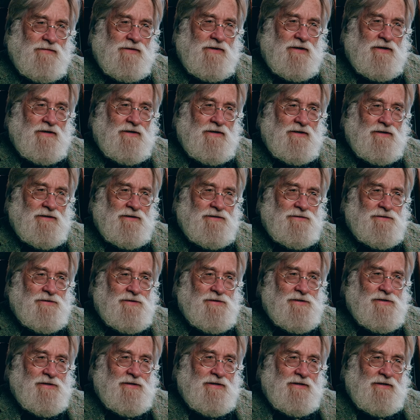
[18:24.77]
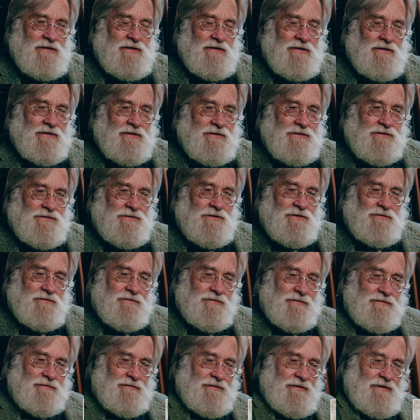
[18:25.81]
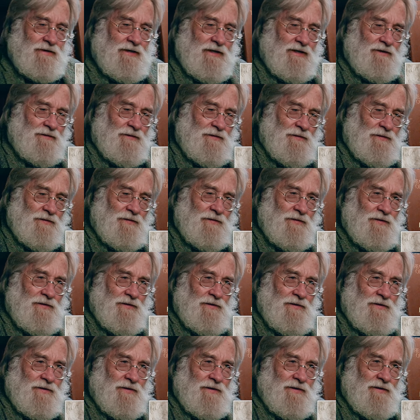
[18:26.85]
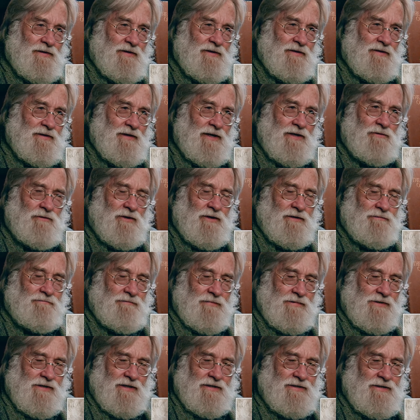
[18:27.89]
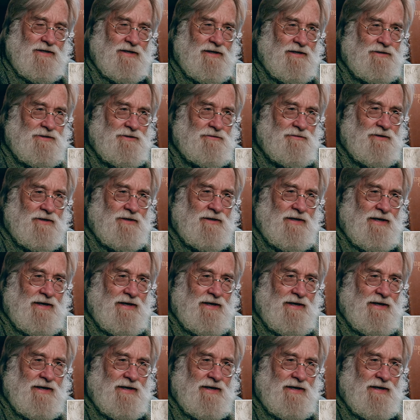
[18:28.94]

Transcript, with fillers: Uh, so yeah, I don't want to. As I said, I don't want to